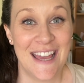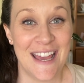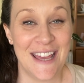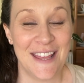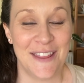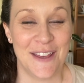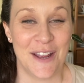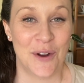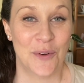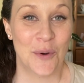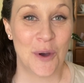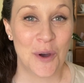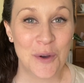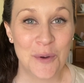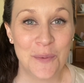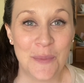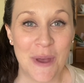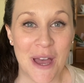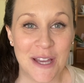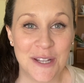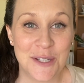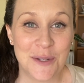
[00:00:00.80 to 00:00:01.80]
there, welcome
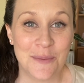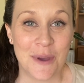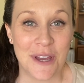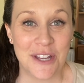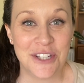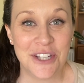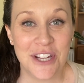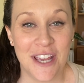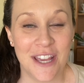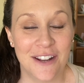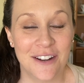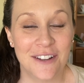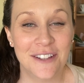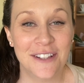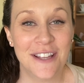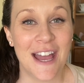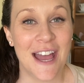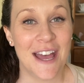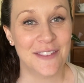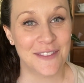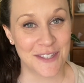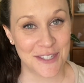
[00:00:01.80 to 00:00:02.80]
back to my channel
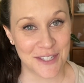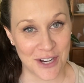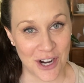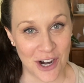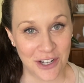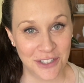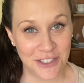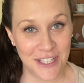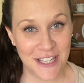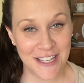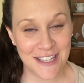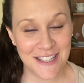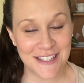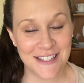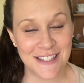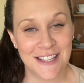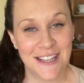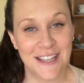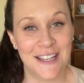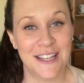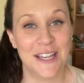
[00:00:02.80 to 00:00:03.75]
at the Starlings.